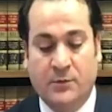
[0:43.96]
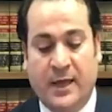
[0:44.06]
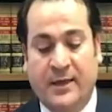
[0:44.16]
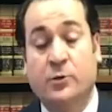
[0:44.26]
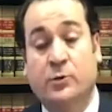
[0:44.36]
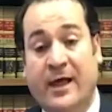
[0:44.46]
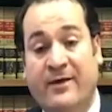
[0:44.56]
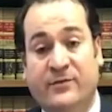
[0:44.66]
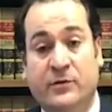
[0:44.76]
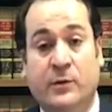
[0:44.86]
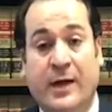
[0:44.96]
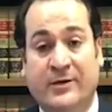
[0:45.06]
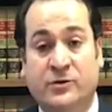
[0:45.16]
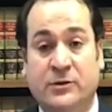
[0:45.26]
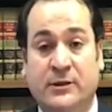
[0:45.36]
that you will have to
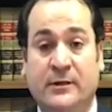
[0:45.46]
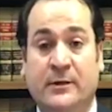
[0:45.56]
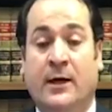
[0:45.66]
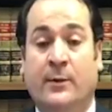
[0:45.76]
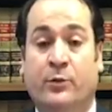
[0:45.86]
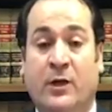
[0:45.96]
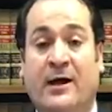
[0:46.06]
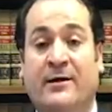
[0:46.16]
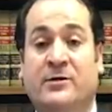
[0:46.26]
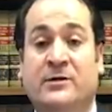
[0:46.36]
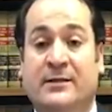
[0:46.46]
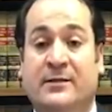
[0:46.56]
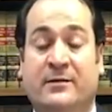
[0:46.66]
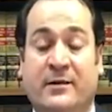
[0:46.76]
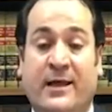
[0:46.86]
actually apply to get
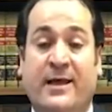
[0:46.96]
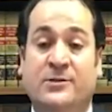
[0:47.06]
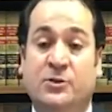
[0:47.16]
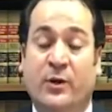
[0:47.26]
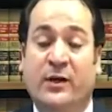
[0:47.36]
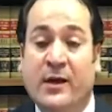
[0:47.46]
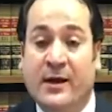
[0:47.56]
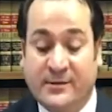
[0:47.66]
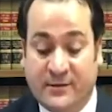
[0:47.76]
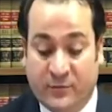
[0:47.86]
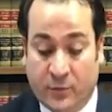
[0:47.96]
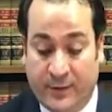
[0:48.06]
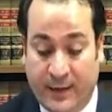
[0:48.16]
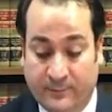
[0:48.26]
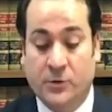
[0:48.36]
a DS-2019 from
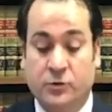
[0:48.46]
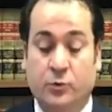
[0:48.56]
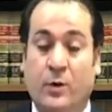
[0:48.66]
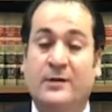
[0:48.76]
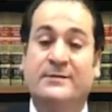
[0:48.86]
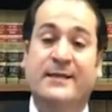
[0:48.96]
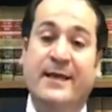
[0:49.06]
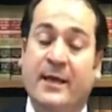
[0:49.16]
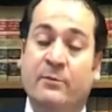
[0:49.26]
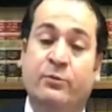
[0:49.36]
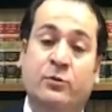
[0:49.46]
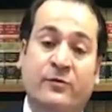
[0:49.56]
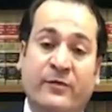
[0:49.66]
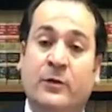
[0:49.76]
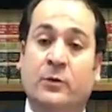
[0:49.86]
them. So once they
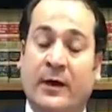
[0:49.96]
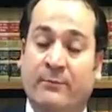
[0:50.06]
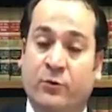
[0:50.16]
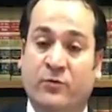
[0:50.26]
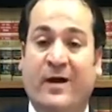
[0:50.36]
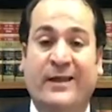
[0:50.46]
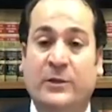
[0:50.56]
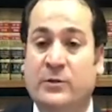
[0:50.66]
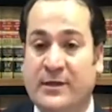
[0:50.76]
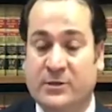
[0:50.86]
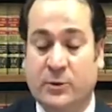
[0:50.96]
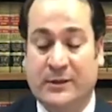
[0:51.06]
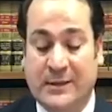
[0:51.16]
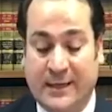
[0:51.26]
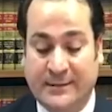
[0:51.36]
approve you and provide you
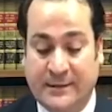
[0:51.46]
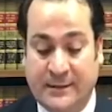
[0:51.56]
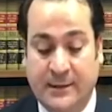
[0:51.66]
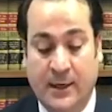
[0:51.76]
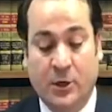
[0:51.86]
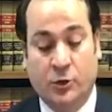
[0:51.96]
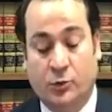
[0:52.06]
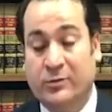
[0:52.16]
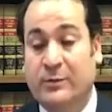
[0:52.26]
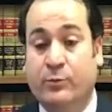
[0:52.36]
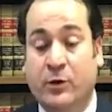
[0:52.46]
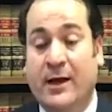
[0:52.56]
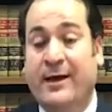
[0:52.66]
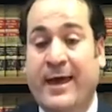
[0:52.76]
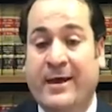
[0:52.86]
DS-2019, you will
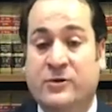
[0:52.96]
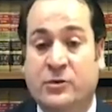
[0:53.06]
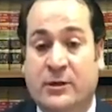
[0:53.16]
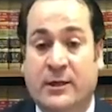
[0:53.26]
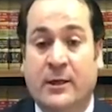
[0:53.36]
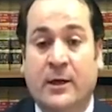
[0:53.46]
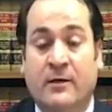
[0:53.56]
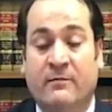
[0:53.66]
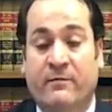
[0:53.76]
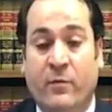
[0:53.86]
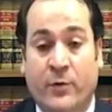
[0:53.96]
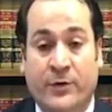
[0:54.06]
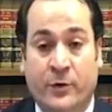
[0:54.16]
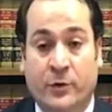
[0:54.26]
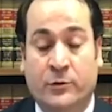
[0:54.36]
apply actually for
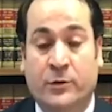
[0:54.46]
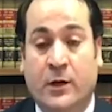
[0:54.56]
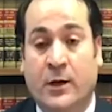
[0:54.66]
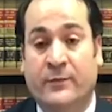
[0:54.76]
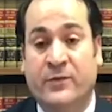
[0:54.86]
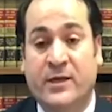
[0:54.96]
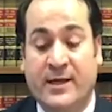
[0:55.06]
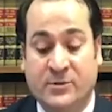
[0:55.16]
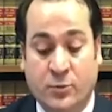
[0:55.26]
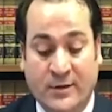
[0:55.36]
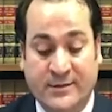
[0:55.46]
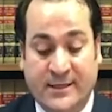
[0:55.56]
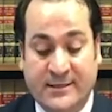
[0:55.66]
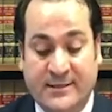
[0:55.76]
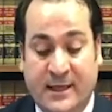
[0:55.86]
your
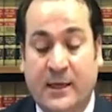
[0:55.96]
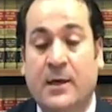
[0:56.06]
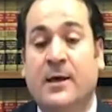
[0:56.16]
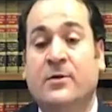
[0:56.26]
DS-160